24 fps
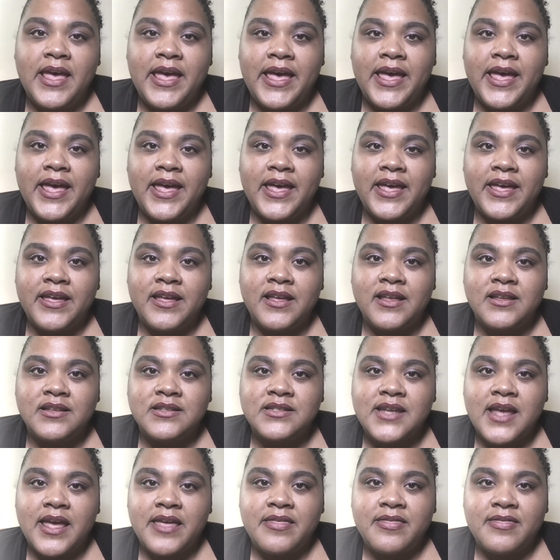and
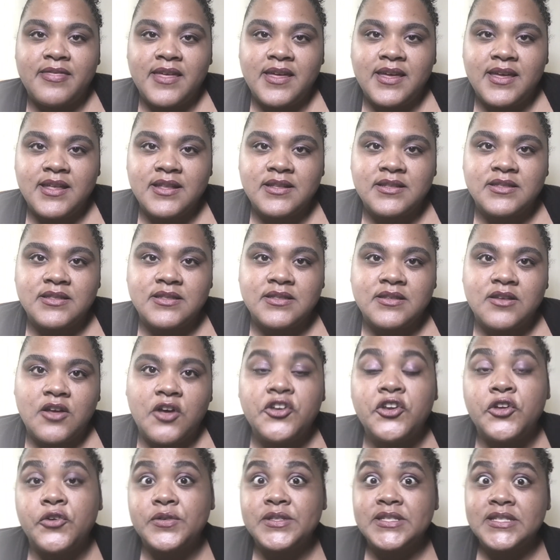I think it's, oh
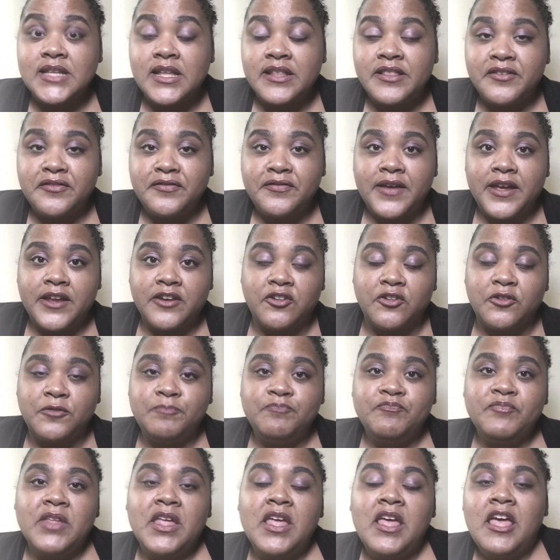no, it's not the final.
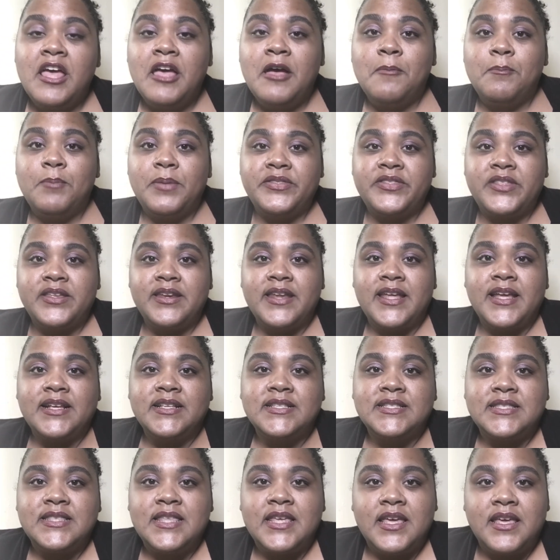But the next
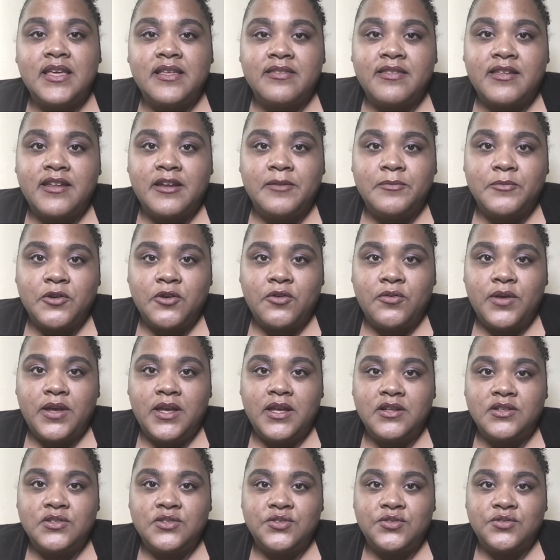thing that I'm
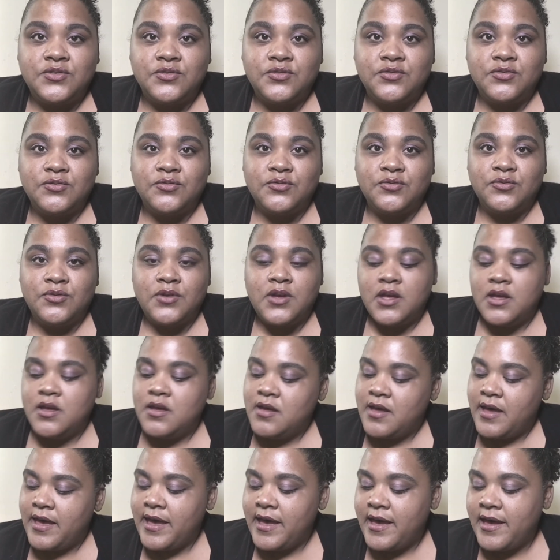going to
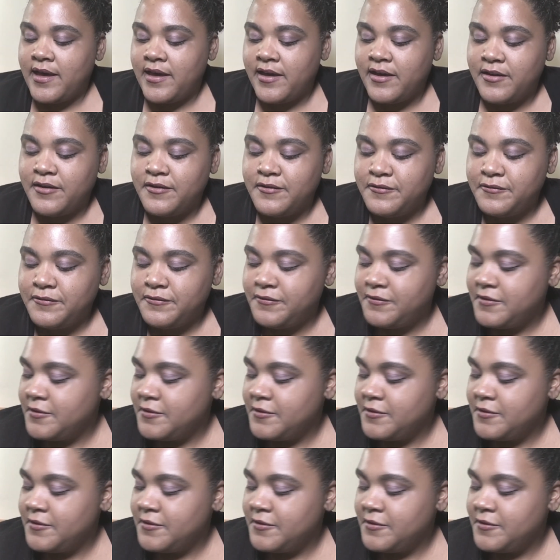have